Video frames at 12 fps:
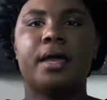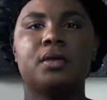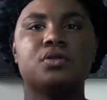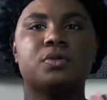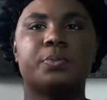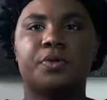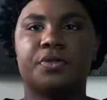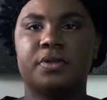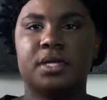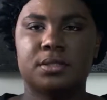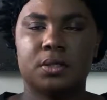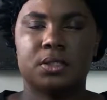I use both of
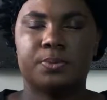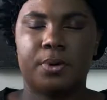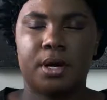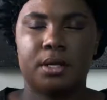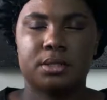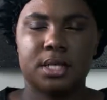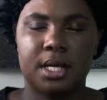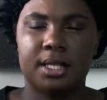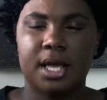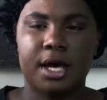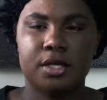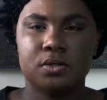these NYX products a
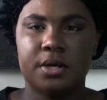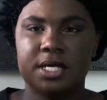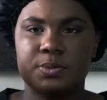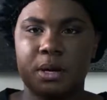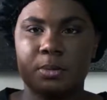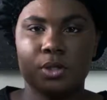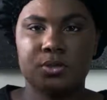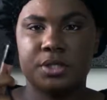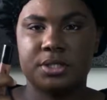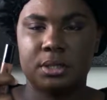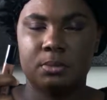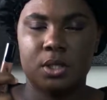lot. You guys probably usually
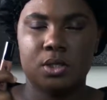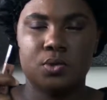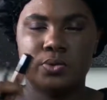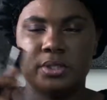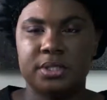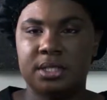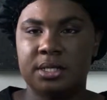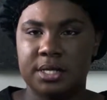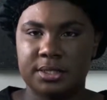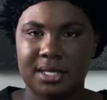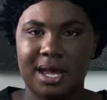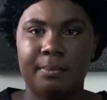see me using the
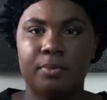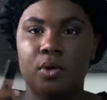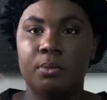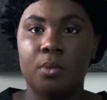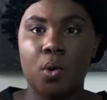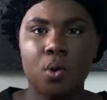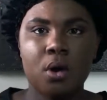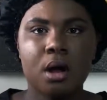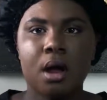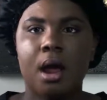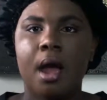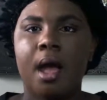NYX combo
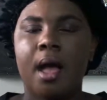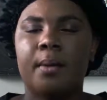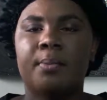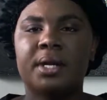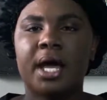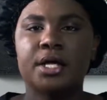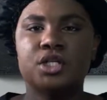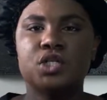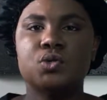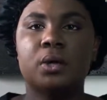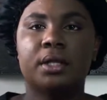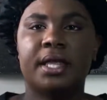more, but I
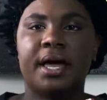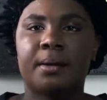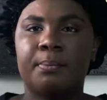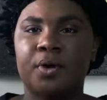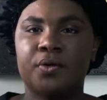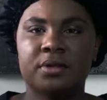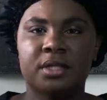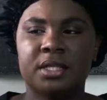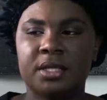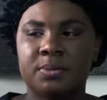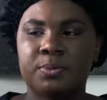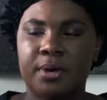do like both of the
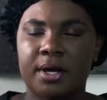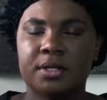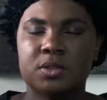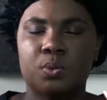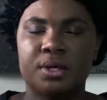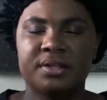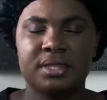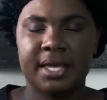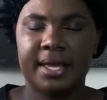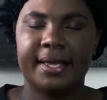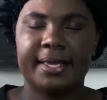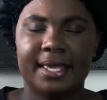lips products. One
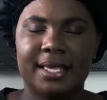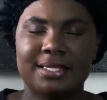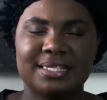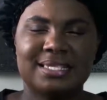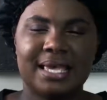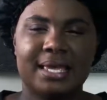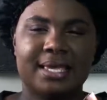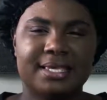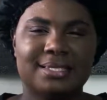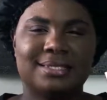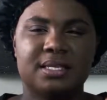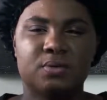thing I can say
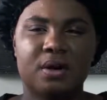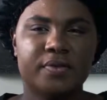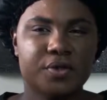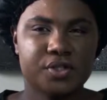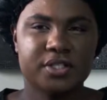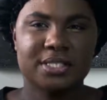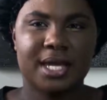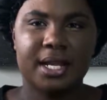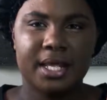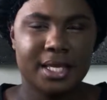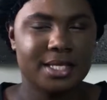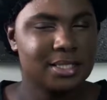is the Revolution
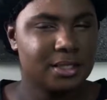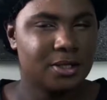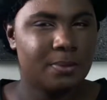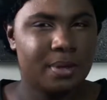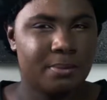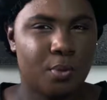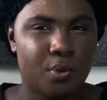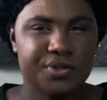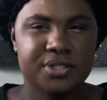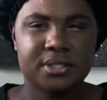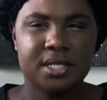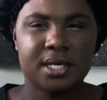side is a little bit more
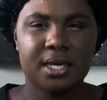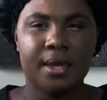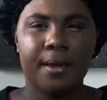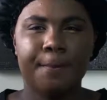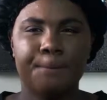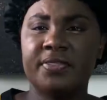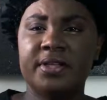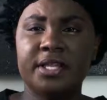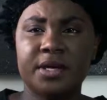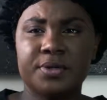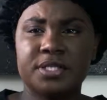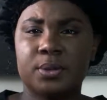sticky. The
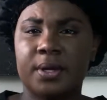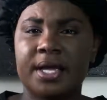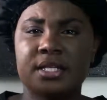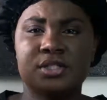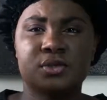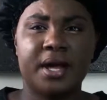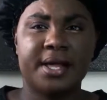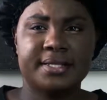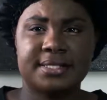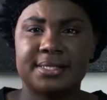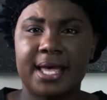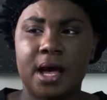liquid suede
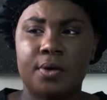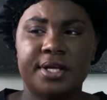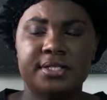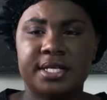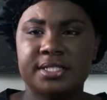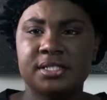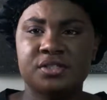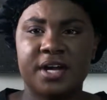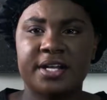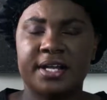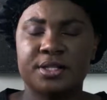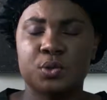dries down. It doesn't
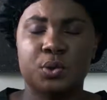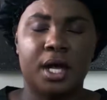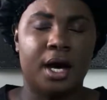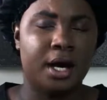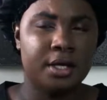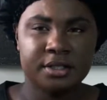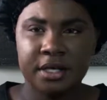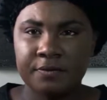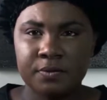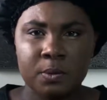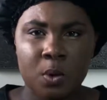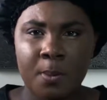dry down to an
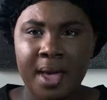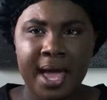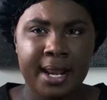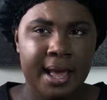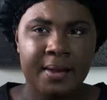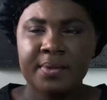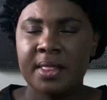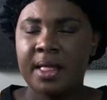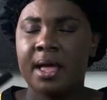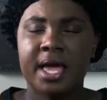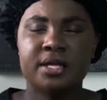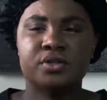uncomfortable matte.
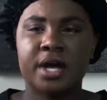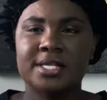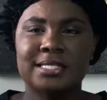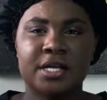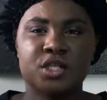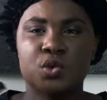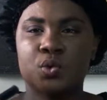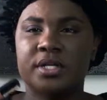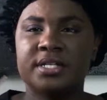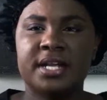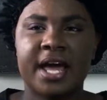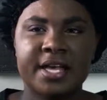It dries down to a
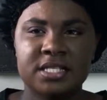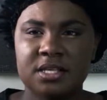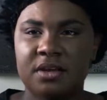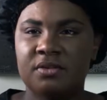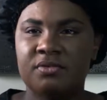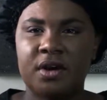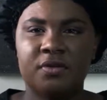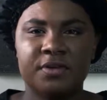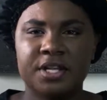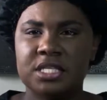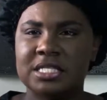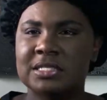nice
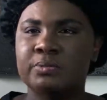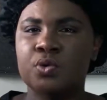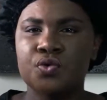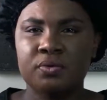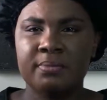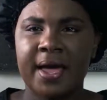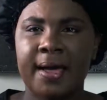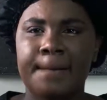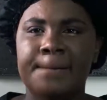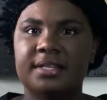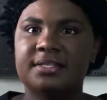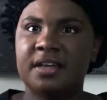velvety smooth
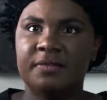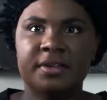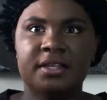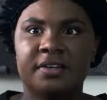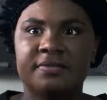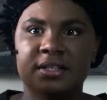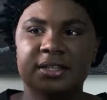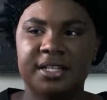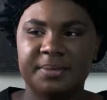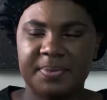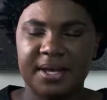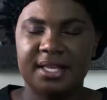matte. I definitely love the
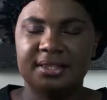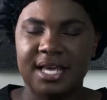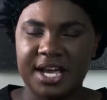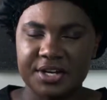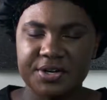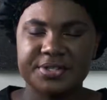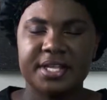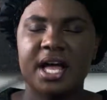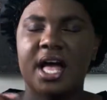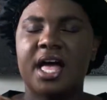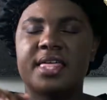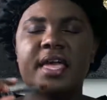lip liners.
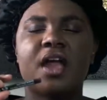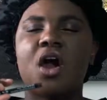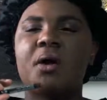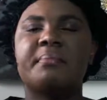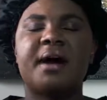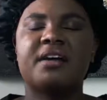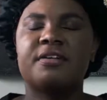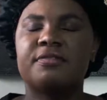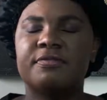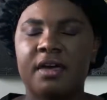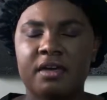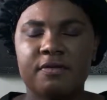They are my
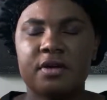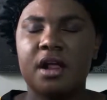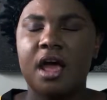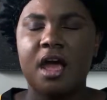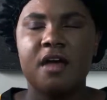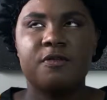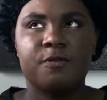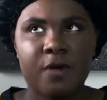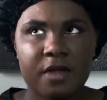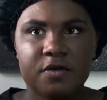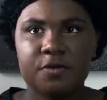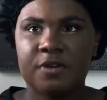favorite
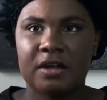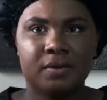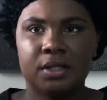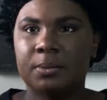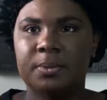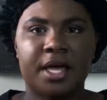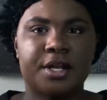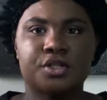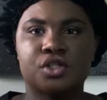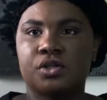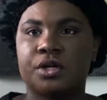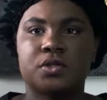lip
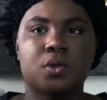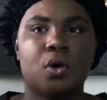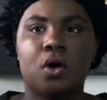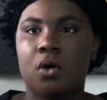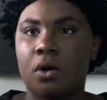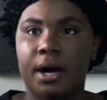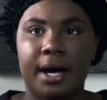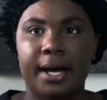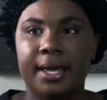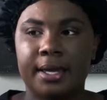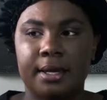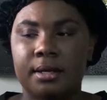liners, drugstore or
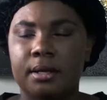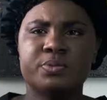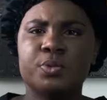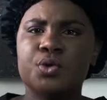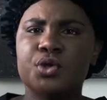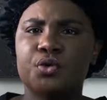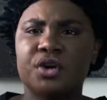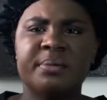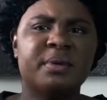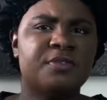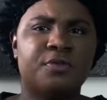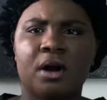high-end. Smooth,
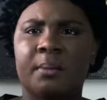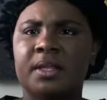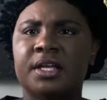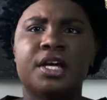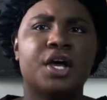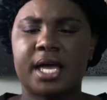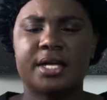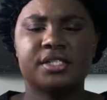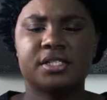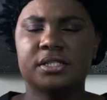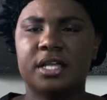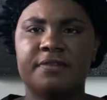creamy formula. I
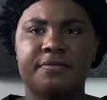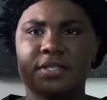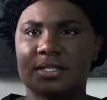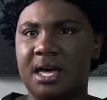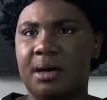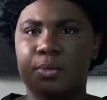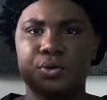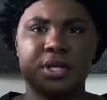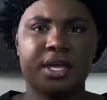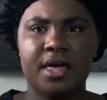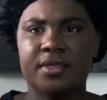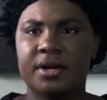just love these combo
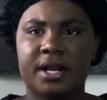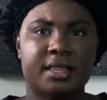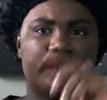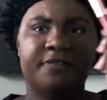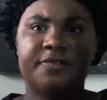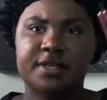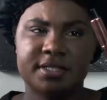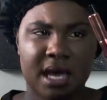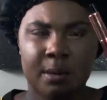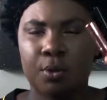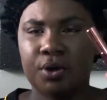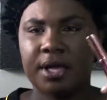together, and I love this
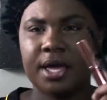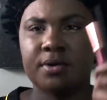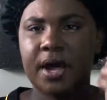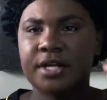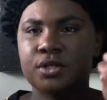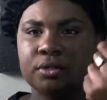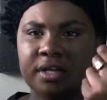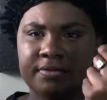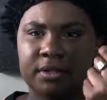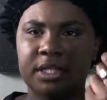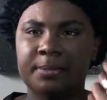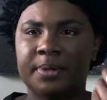combo together. I do love
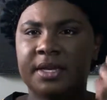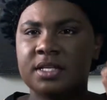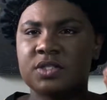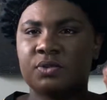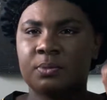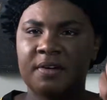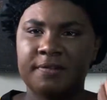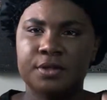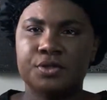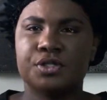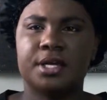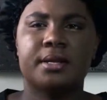the lip kits from
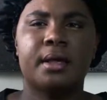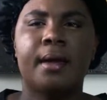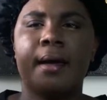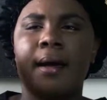Revolution,